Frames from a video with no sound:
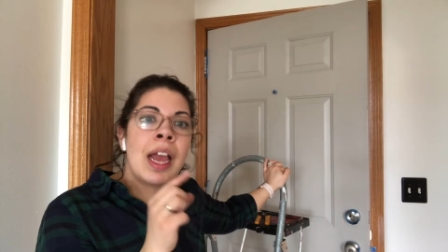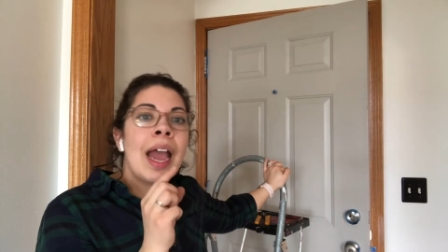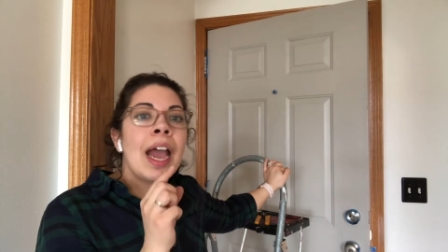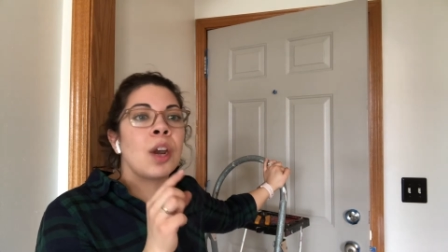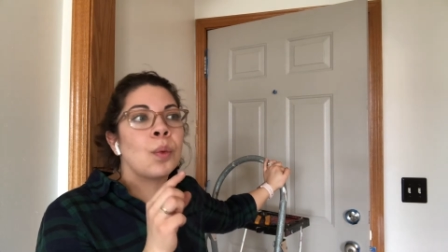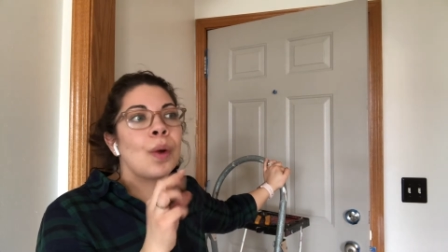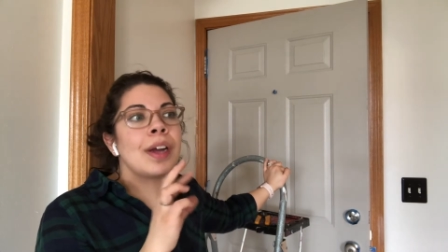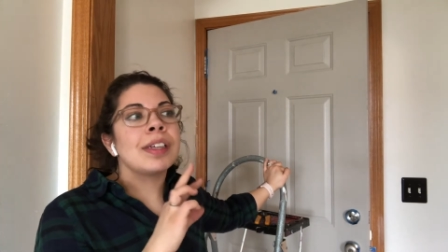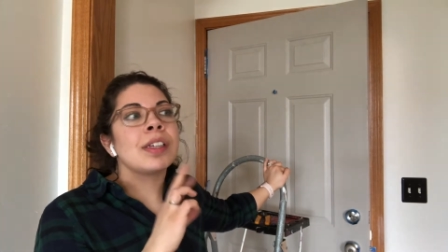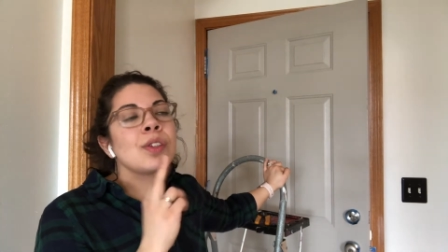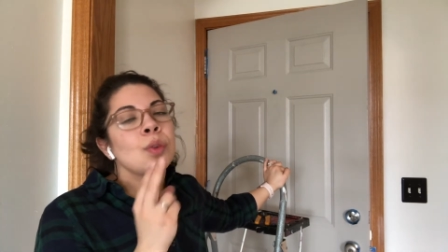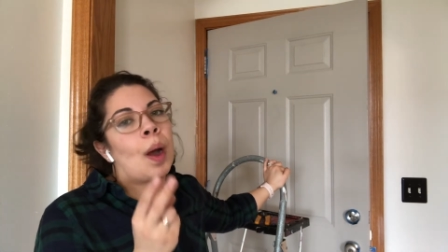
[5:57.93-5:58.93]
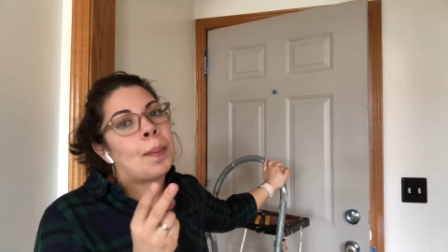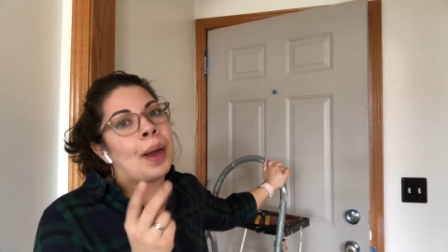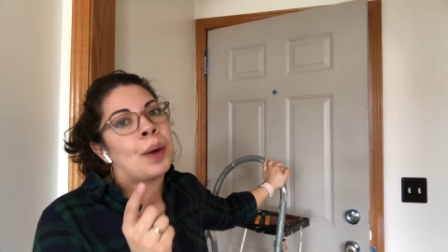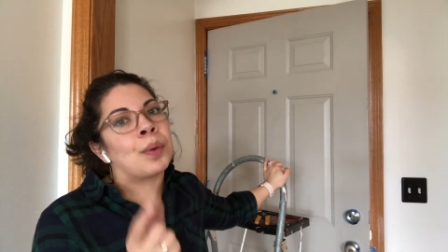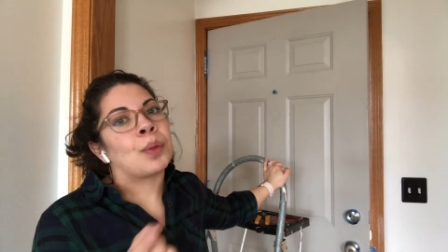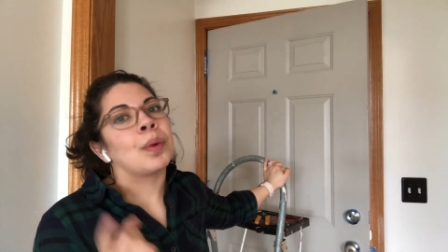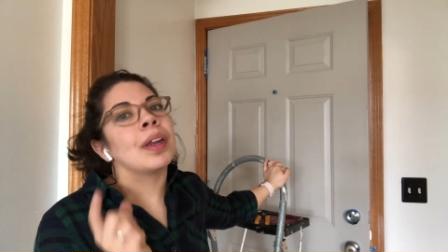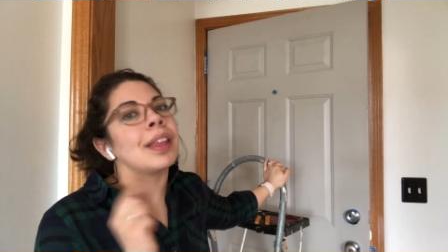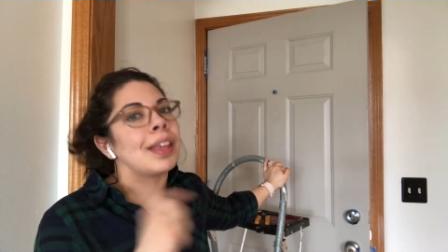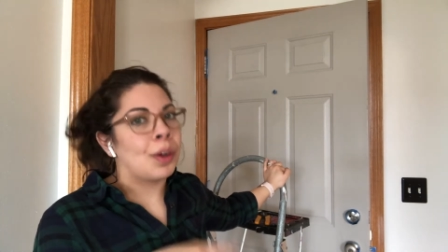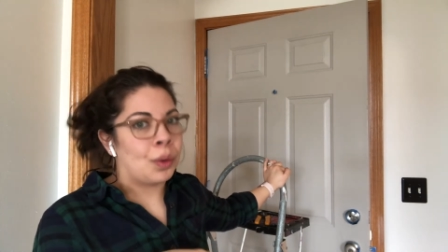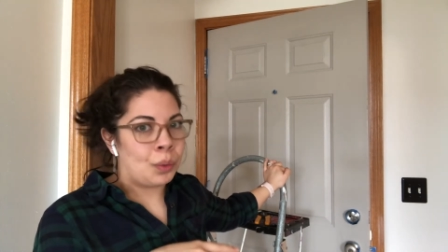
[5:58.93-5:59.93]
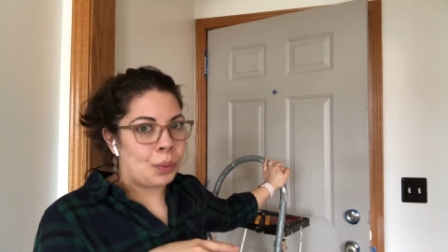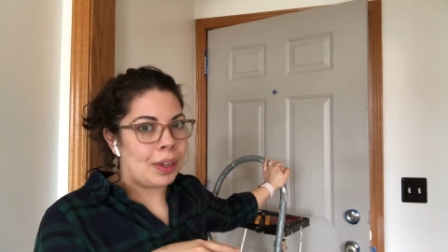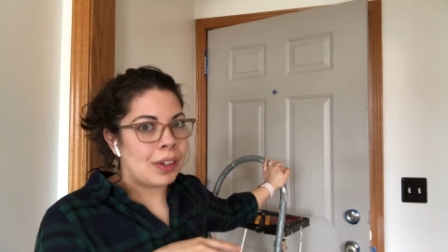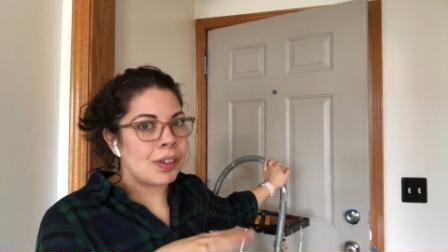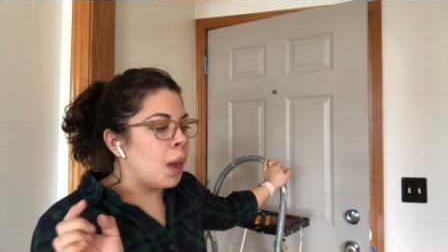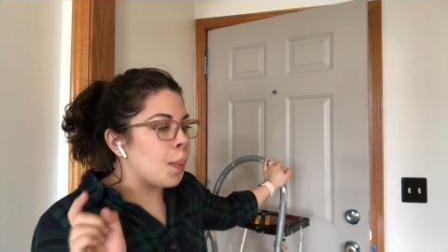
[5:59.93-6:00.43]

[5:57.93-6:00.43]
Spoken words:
and 1 to swap out with one of the old ones.